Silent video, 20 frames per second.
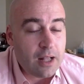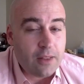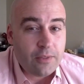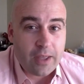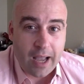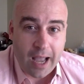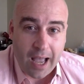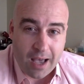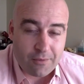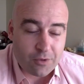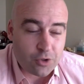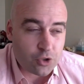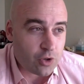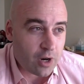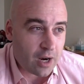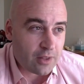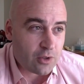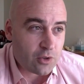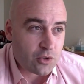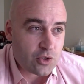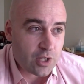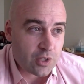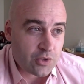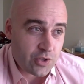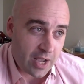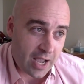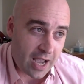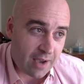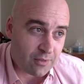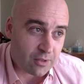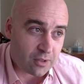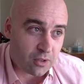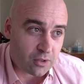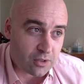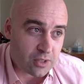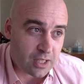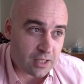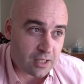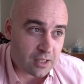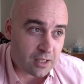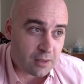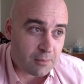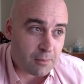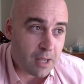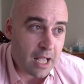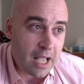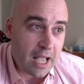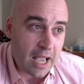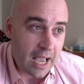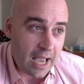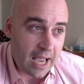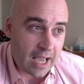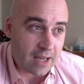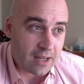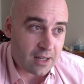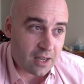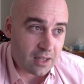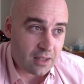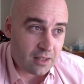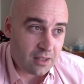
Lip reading: They haven't tried those things. They haven't looked into them. And,